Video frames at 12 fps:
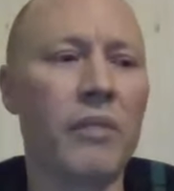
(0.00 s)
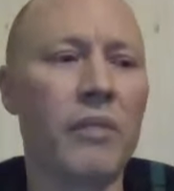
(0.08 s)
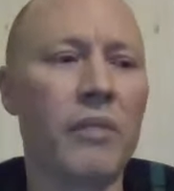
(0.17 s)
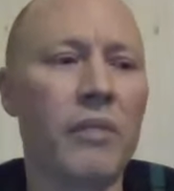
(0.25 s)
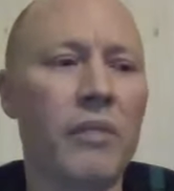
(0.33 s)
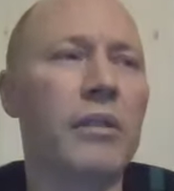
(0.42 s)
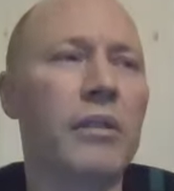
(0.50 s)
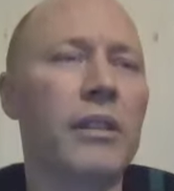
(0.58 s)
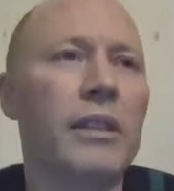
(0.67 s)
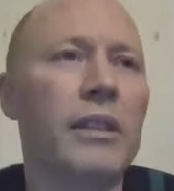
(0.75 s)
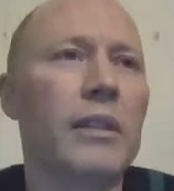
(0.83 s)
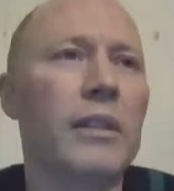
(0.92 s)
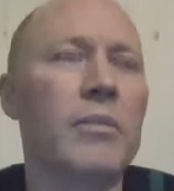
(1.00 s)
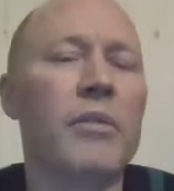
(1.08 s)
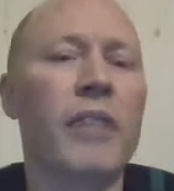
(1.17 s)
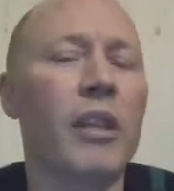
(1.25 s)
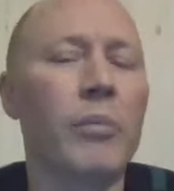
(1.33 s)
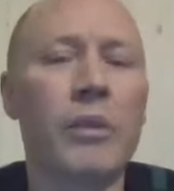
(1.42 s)
you know, uh,
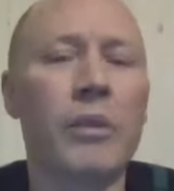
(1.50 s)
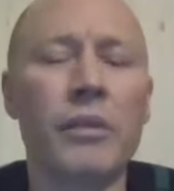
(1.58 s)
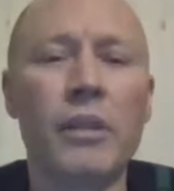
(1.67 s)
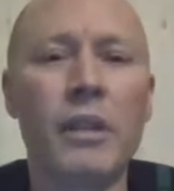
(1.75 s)
development